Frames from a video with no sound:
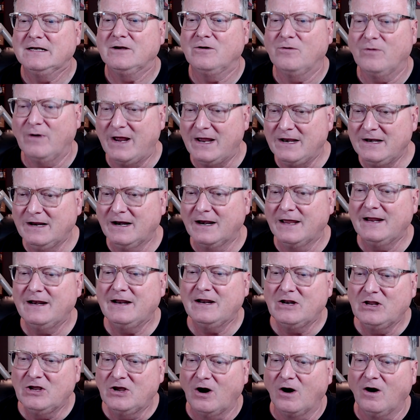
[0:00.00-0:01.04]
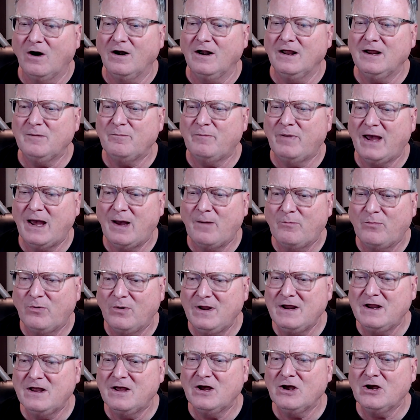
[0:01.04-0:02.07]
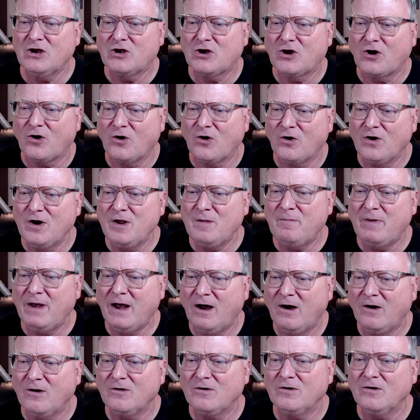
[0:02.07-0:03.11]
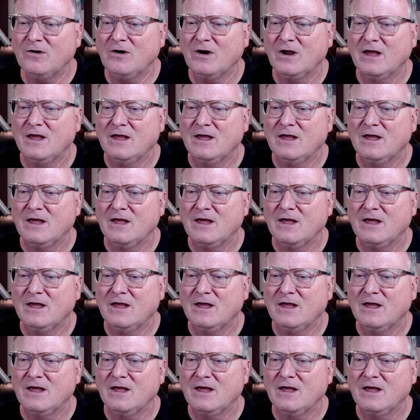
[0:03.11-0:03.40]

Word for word: Granulated garlic, paprika, curry powder,